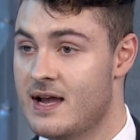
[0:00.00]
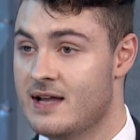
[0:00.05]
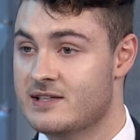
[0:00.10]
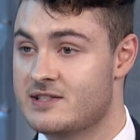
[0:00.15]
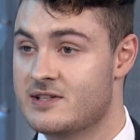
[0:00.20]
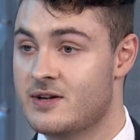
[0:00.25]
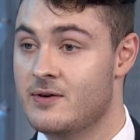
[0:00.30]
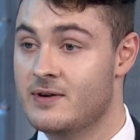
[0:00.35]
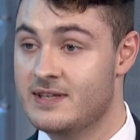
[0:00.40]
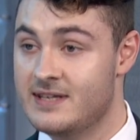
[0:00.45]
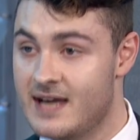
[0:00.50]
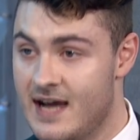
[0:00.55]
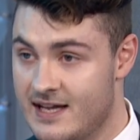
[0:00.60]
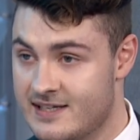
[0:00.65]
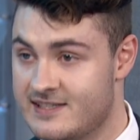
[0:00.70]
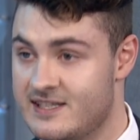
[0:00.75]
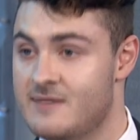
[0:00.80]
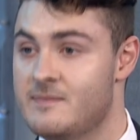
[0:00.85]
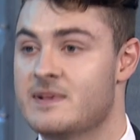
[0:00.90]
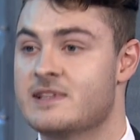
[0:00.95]
And so,
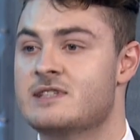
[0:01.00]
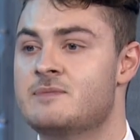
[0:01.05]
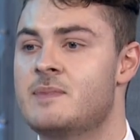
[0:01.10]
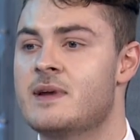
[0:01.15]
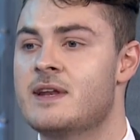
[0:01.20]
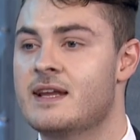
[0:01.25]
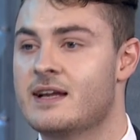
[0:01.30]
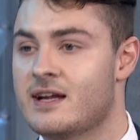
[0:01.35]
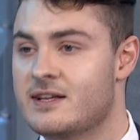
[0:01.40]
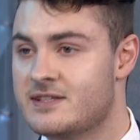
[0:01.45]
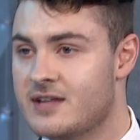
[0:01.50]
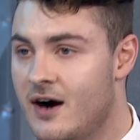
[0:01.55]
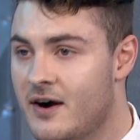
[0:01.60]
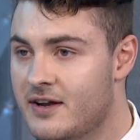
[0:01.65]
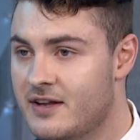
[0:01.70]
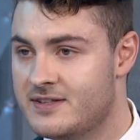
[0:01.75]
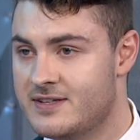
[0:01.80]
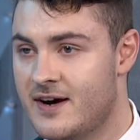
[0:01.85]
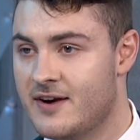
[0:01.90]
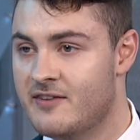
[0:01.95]
yes, they've been spending a ton
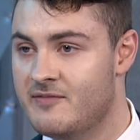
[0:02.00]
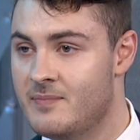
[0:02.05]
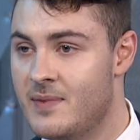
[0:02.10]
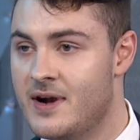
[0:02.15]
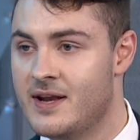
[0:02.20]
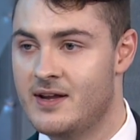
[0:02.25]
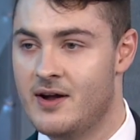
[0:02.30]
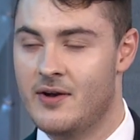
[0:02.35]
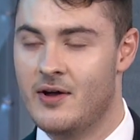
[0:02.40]
of money